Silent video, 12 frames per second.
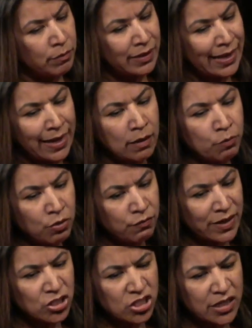gang
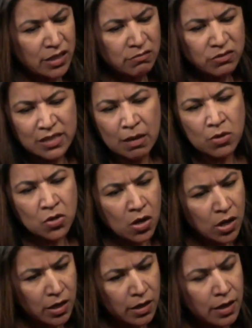prevention
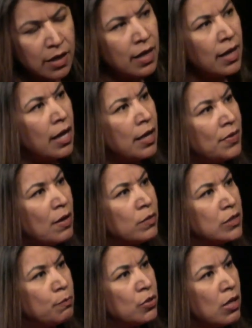seminar that
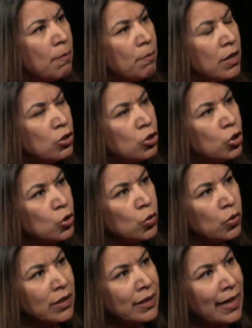was put on
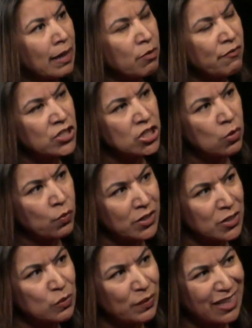through Gang Prevention
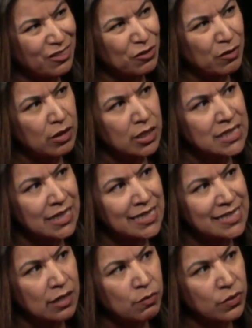Awareness Week through the city
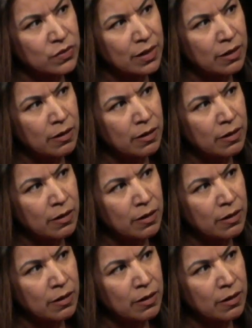of Santa Rosa.